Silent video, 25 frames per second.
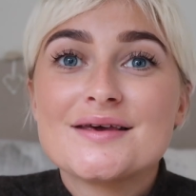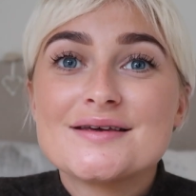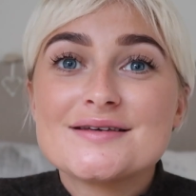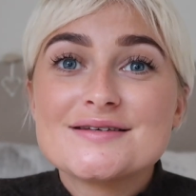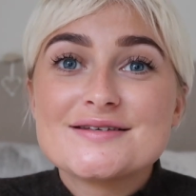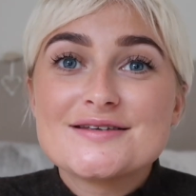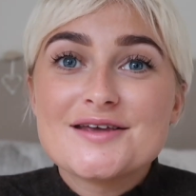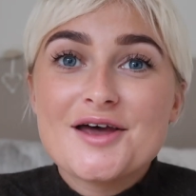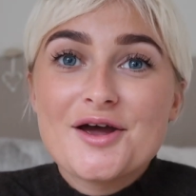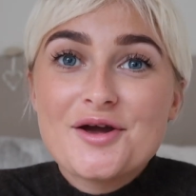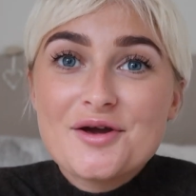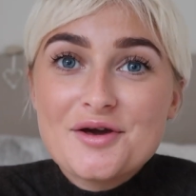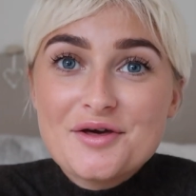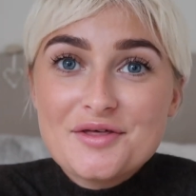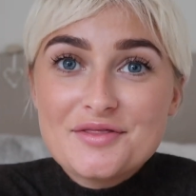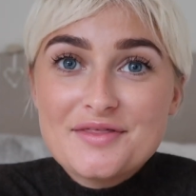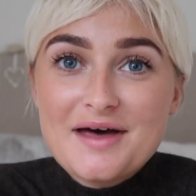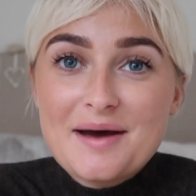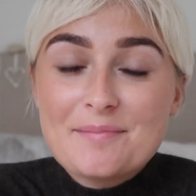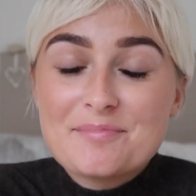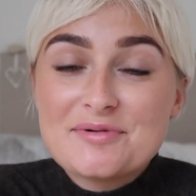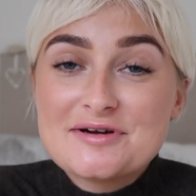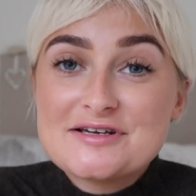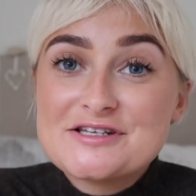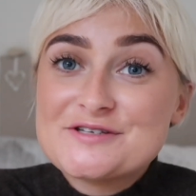So
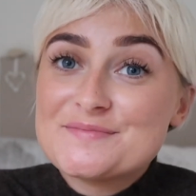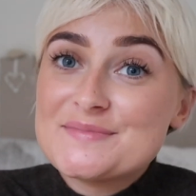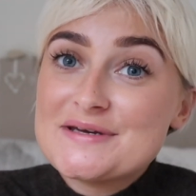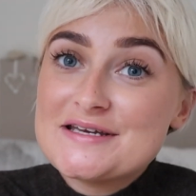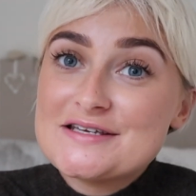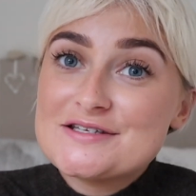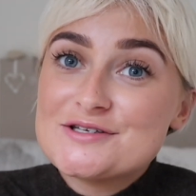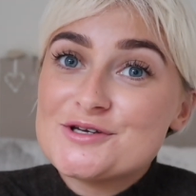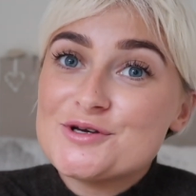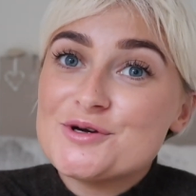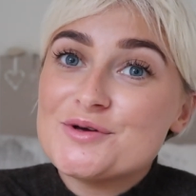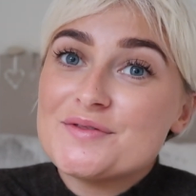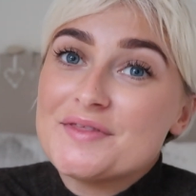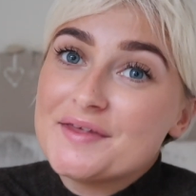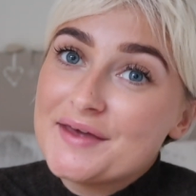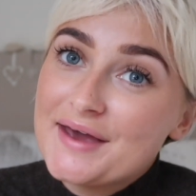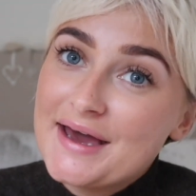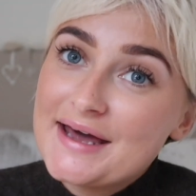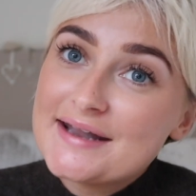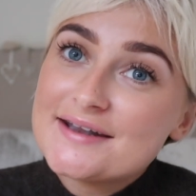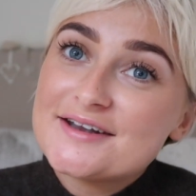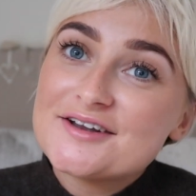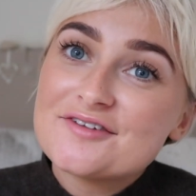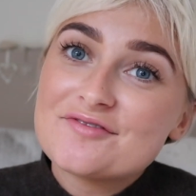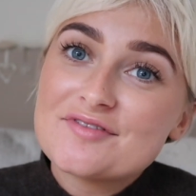that brings me to the
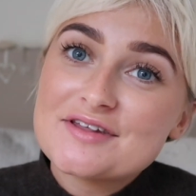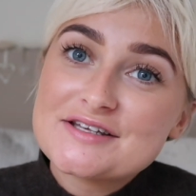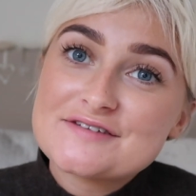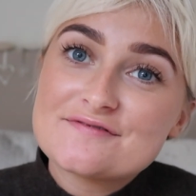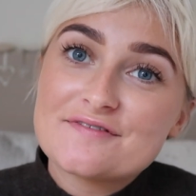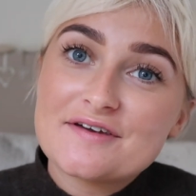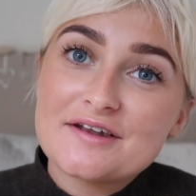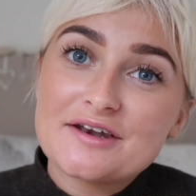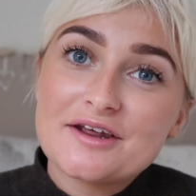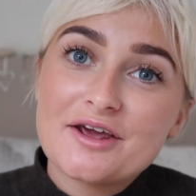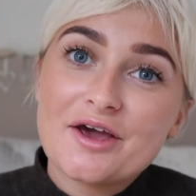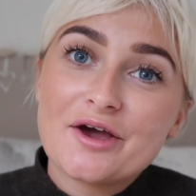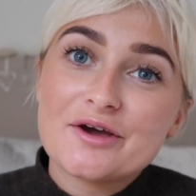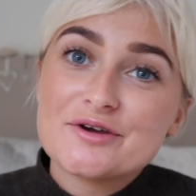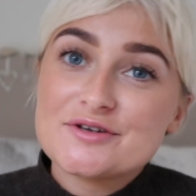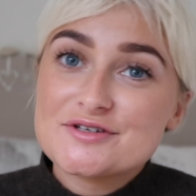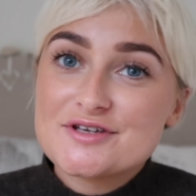end of this video.